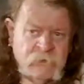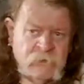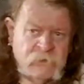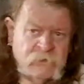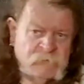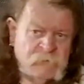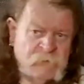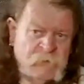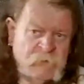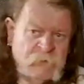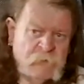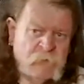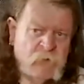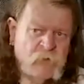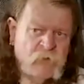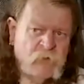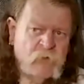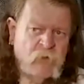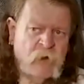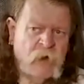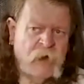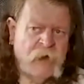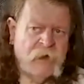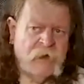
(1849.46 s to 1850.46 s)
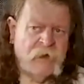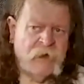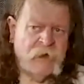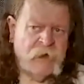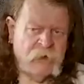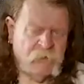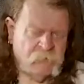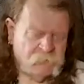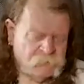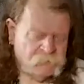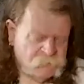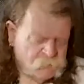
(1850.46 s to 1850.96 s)
it's a bit more quiet
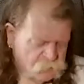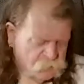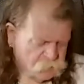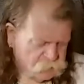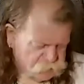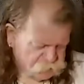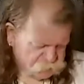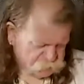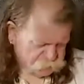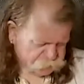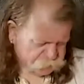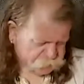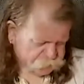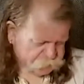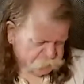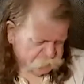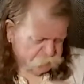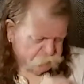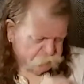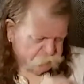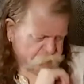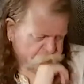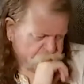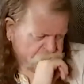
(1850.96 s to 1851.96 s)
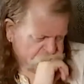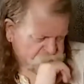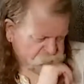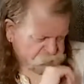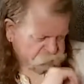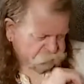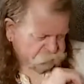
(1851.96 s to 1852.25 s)
now of course but